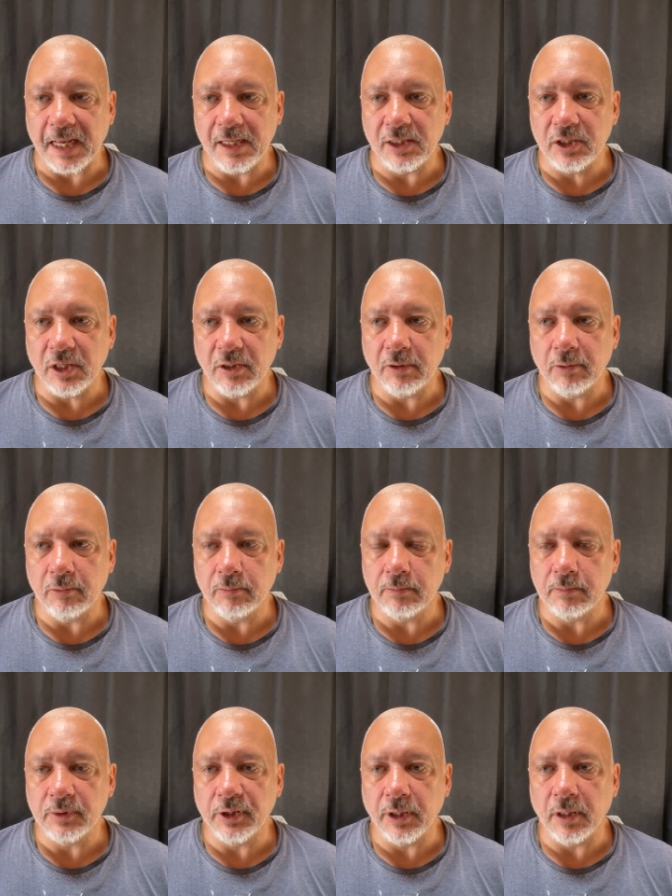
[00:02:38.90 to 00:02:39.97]
So,
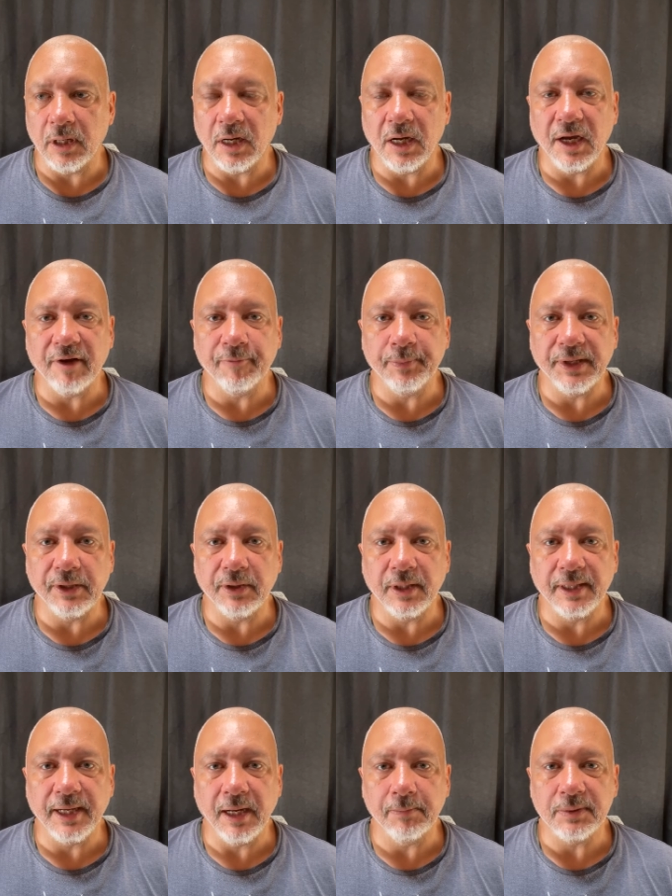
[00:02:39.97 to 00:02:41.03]
you know, I have been on a
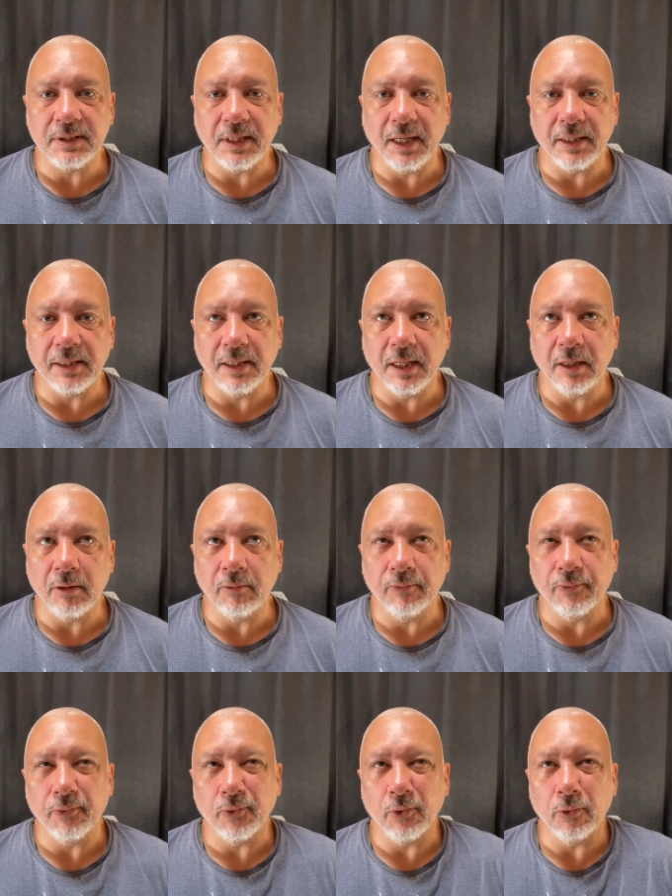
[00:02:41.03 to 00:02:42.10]
campsite now
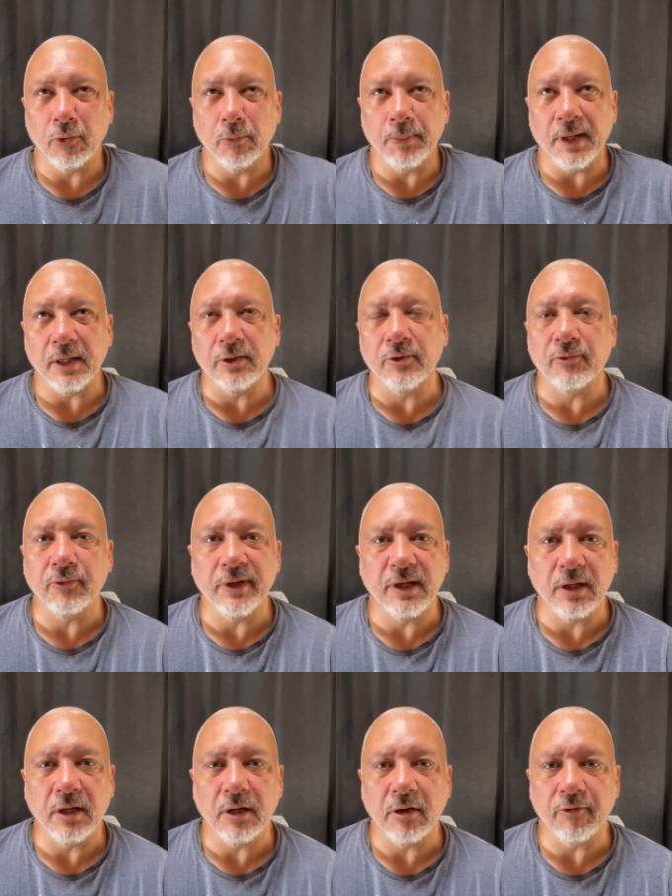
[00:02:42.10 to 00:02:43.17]
for about
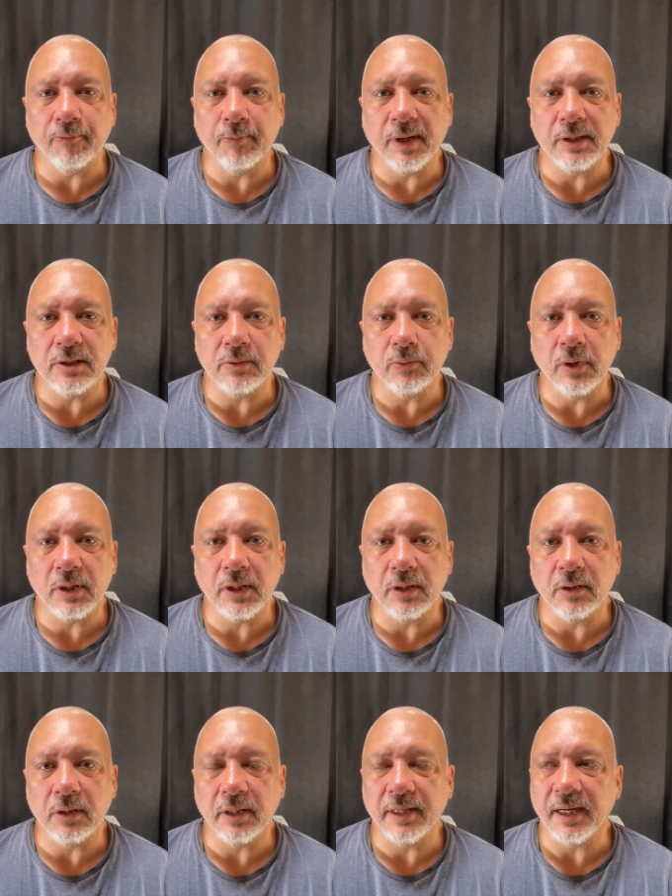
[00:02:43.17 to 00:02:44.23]
3.5 months, working
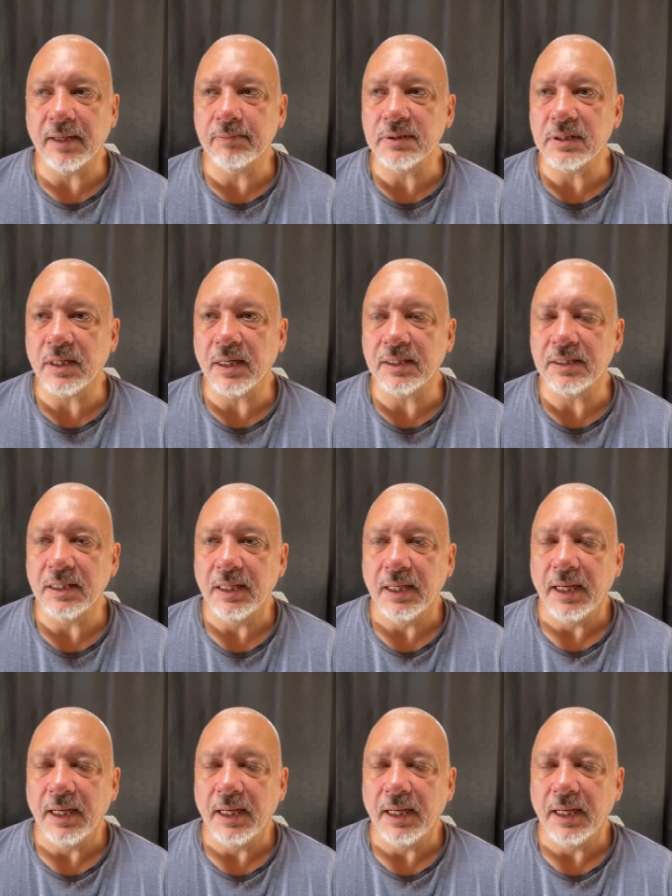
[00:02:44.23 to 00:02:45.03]
on a campsite.